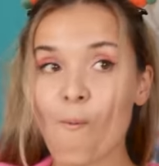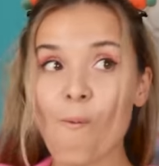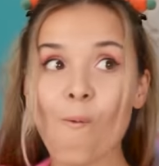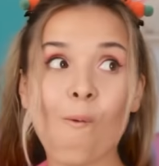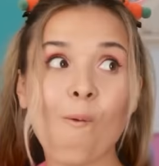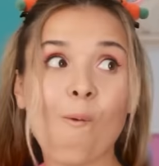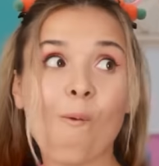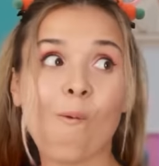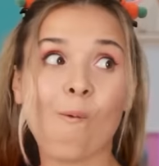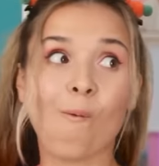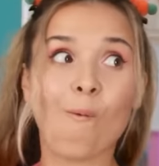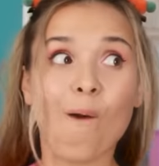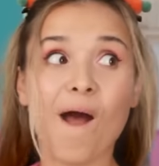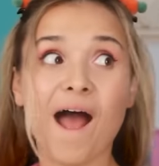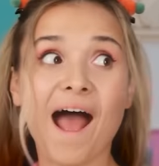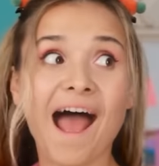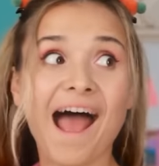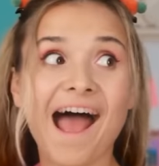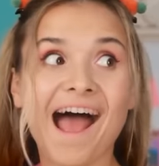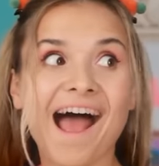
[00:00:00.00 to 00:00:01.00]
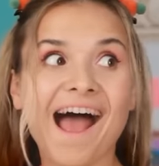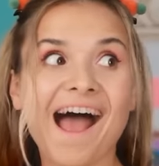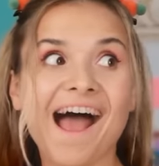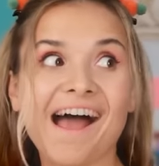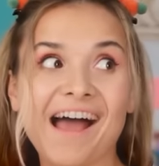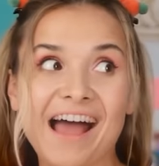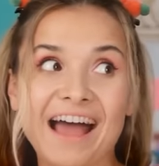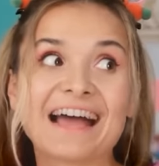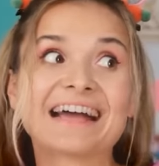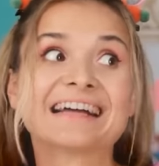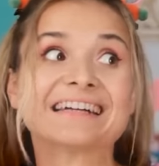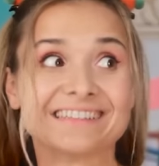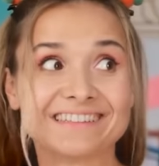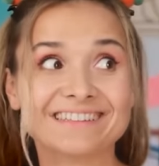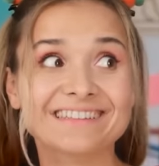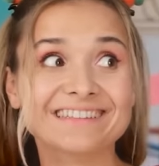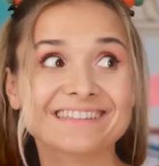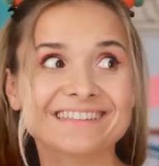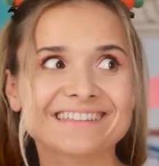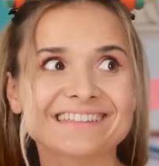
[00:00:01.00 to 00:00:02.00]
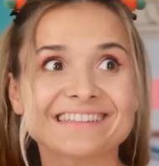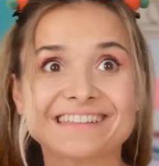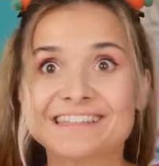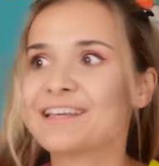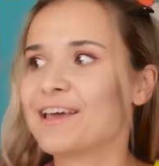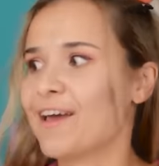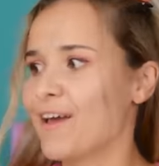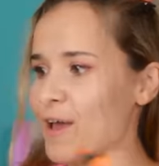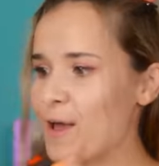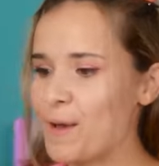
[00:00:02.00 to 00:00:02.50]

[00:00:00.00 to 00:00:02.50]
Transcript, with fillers: Hey, you want the answers? Watch this!